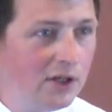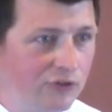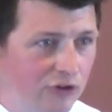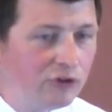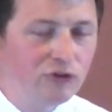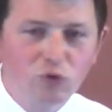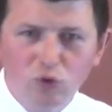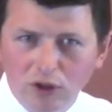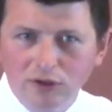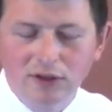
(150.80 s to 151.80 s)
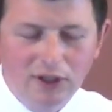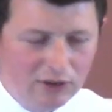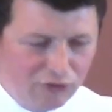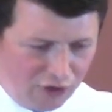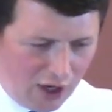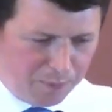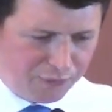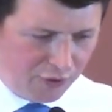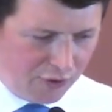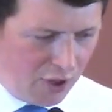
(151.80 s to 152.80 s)
Just one
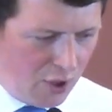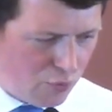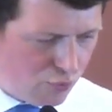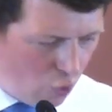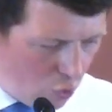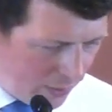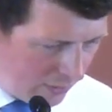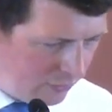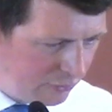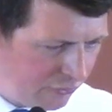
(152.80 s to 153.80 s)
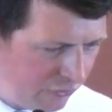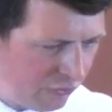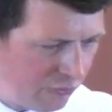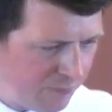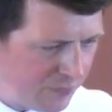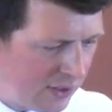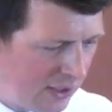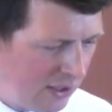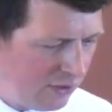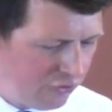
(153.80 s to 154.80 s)
chapter, Romans
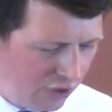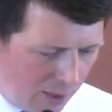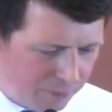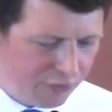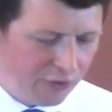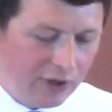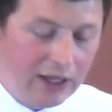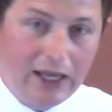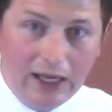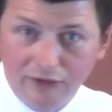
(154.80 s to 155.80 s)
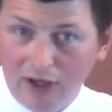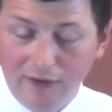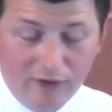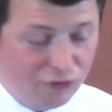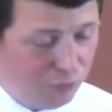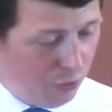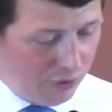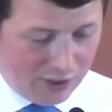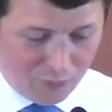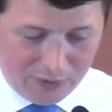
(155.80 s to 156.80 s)
chapter 8. And this
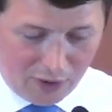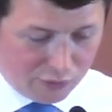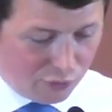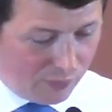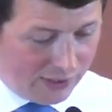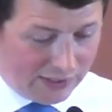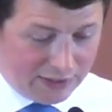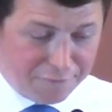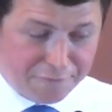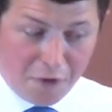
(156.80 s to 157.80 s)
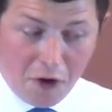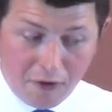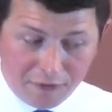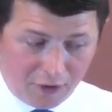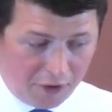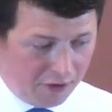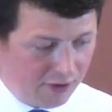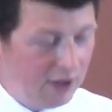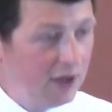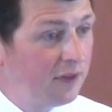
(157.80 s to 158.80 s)
morning we aren't going any
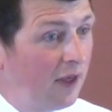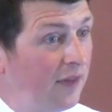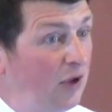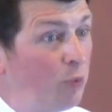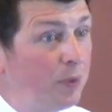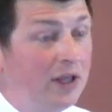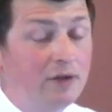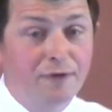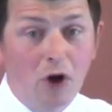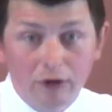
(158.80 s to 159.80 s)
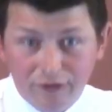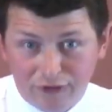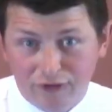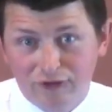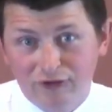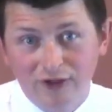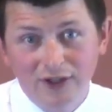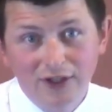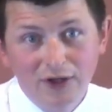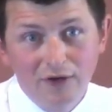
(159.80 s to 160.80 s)
further than the opening verse
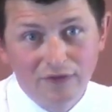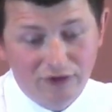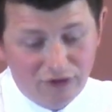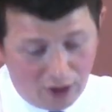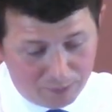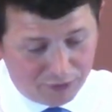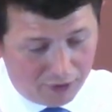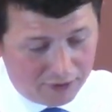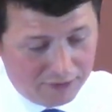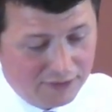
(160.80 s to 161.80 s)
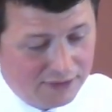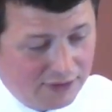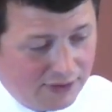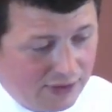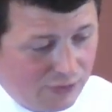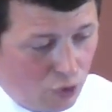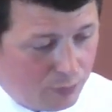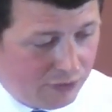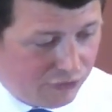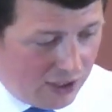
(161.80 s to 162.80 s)
of the chapter.
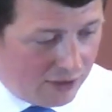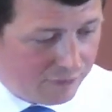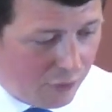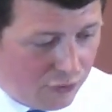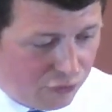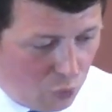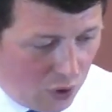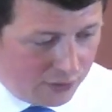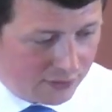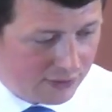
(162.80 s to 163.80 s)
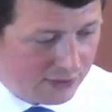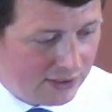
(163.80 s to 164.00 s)
Romans 8 verse 1.